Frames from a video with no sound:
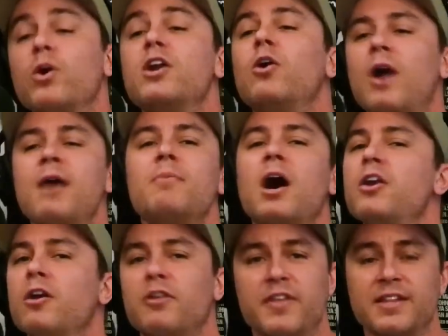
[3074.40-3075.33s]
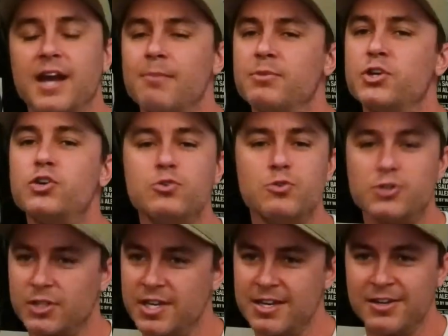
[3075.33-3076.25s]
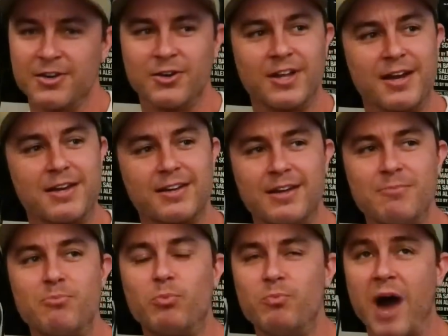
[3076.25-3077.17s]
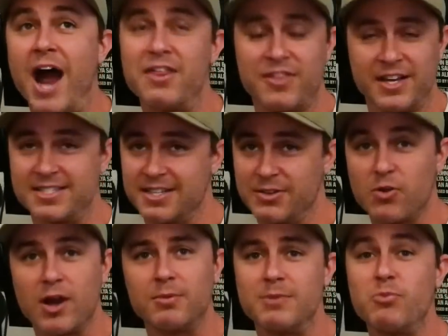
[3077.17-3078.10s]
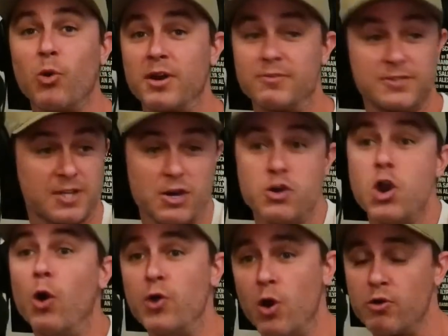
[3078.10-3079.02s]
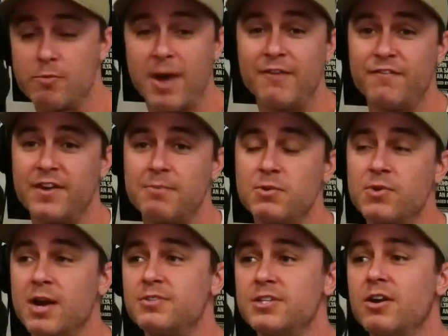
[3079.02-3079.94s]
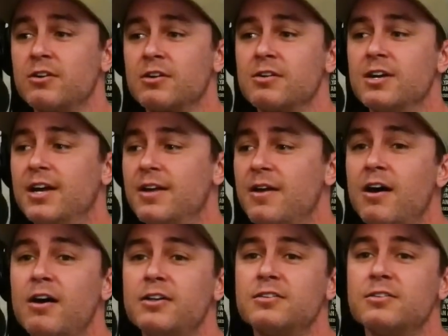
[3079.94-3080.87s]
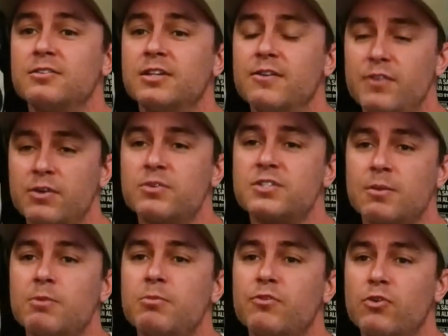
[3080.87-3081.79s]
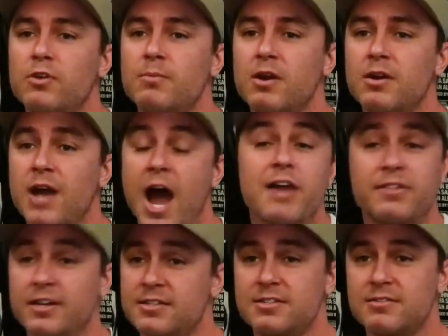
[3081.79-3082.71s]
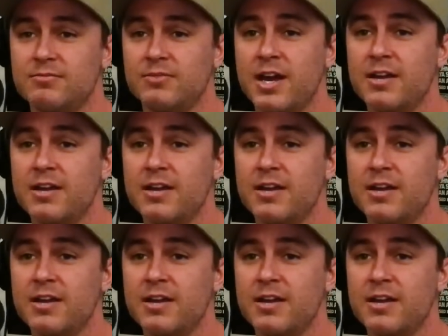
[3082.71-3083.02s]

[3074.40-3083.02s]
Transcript: or a year. Another thing that I'm hugely, you know, like I think is incredibly important. It was like no with my family when I was younger. Living with someone before they're married, I think it's